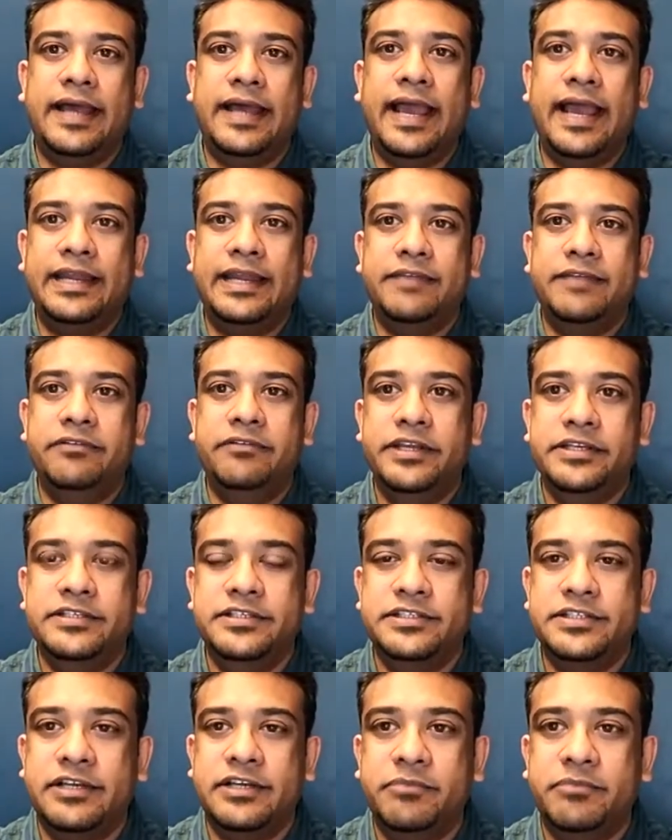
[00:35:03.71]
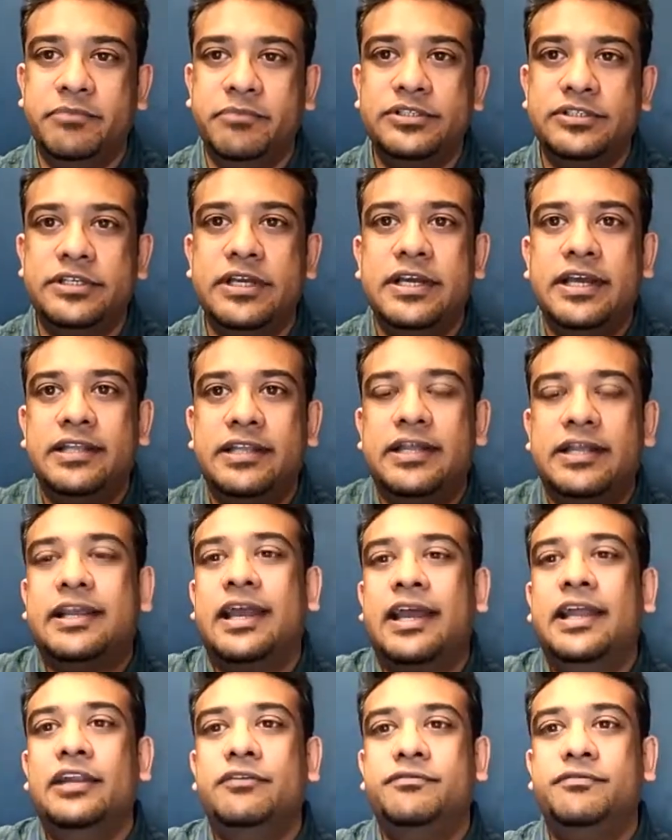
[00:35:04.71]
activities and stuff, because
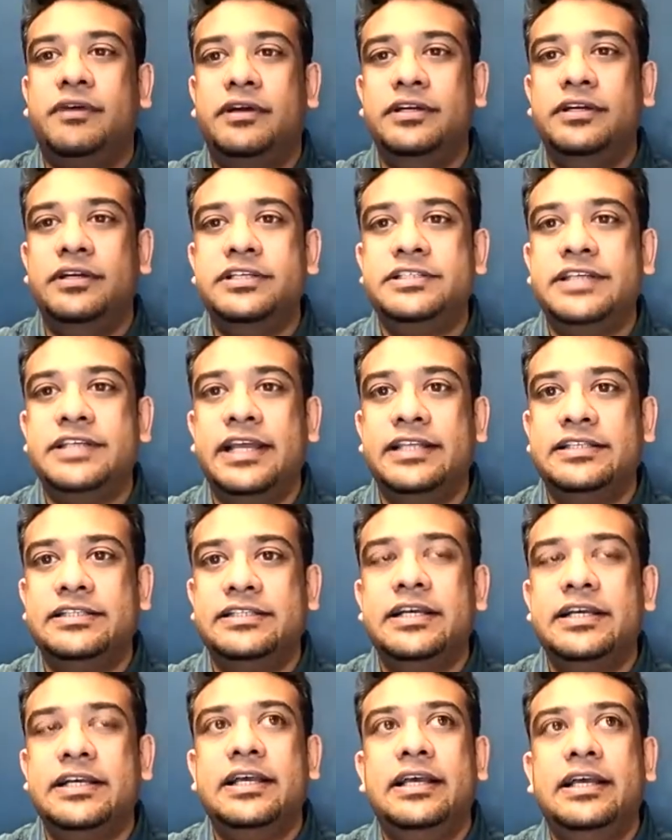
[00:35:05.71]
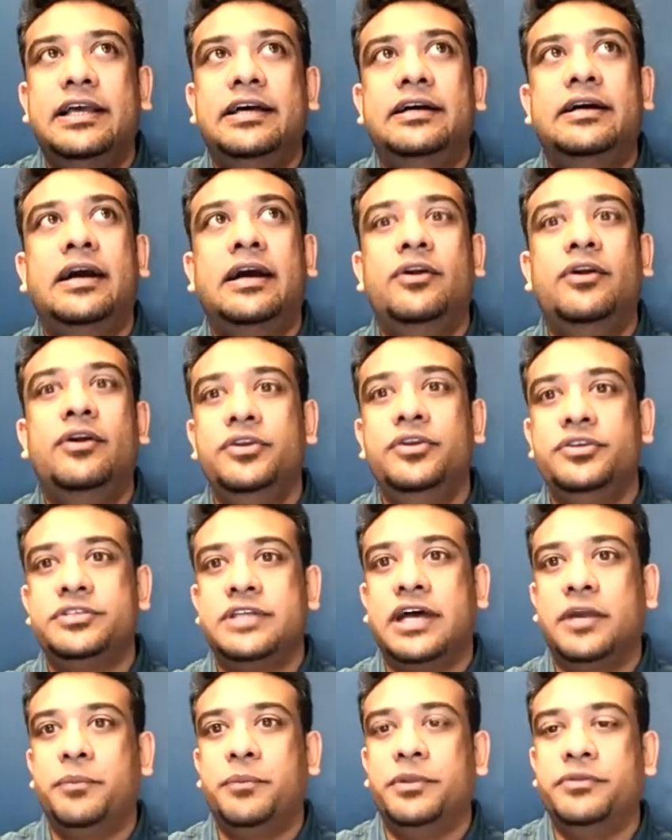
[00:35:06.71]
that kind of understands how do you
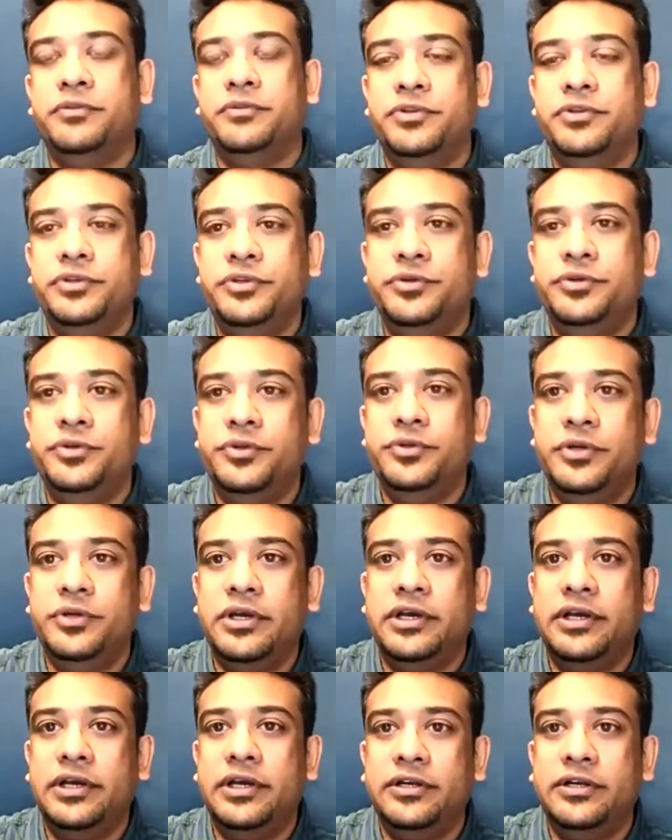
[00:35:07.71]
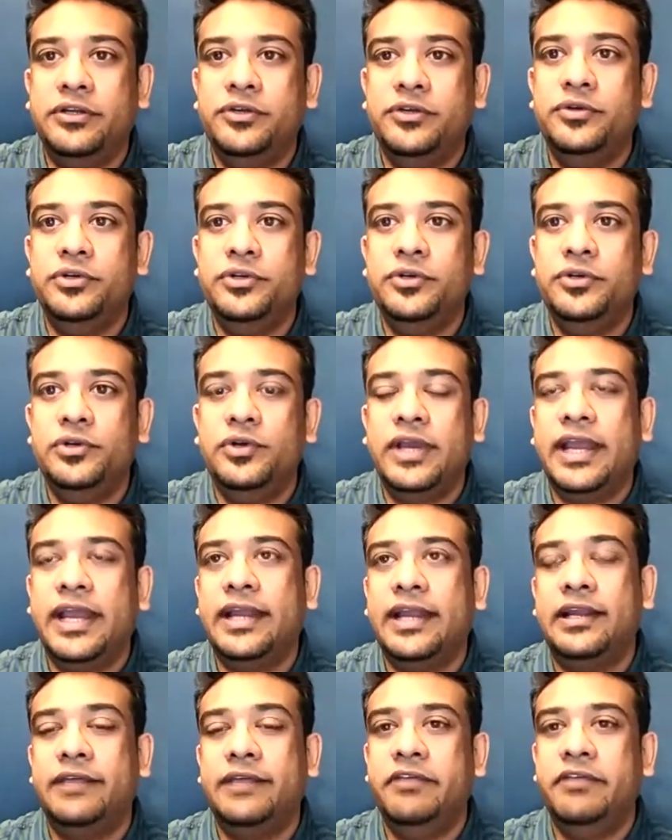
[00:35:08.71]
start with you look at